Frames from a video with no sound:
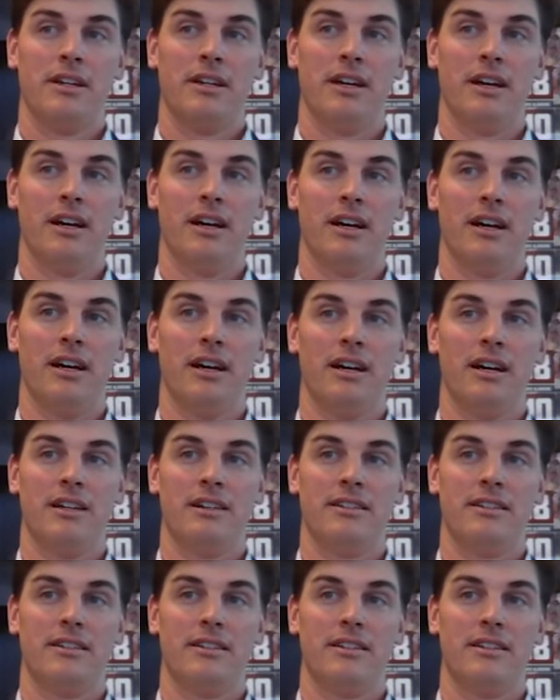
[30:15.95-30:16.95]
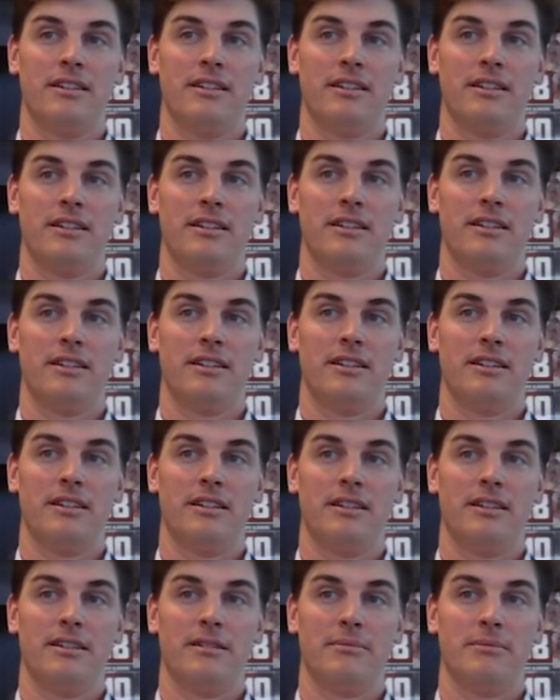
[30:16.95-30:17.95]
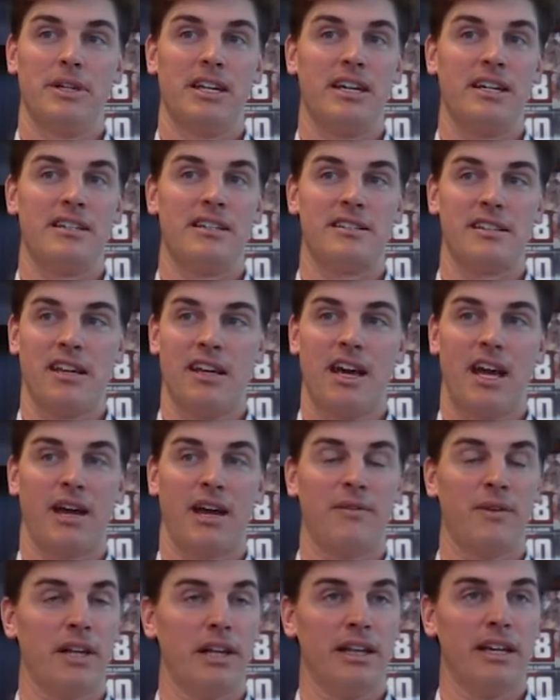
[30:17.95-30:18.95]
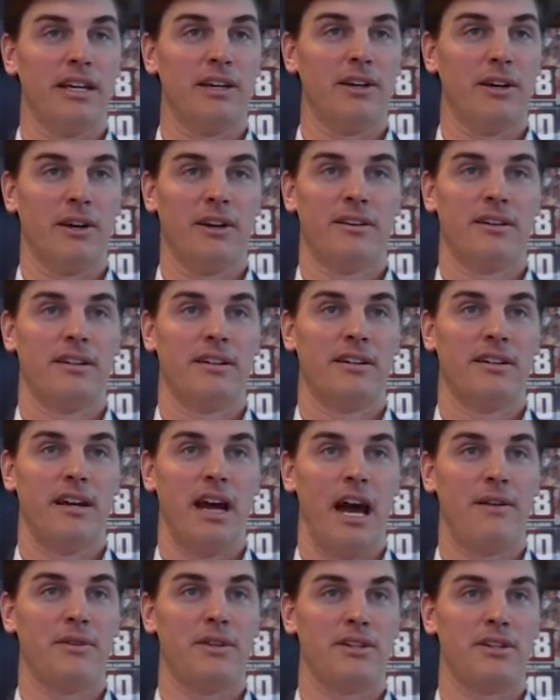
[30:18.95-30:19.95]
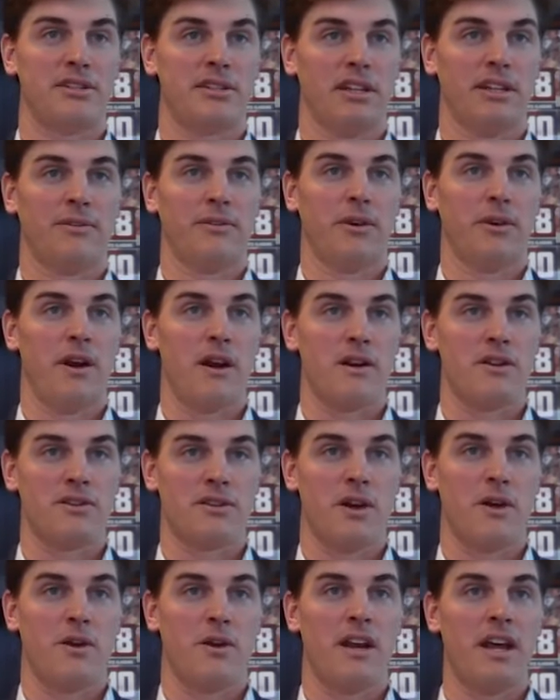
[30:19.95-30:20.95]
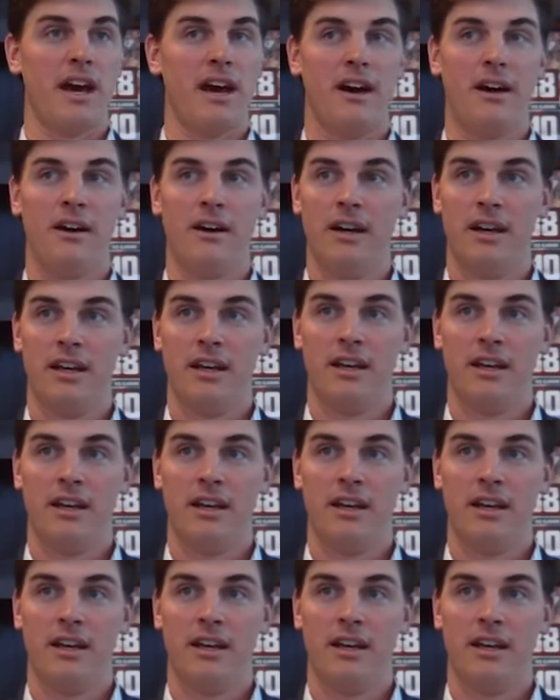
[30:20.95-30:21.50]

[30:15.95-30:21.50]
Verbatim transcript: Uh, but he's a heck of a leader, obviously, for Arizona now.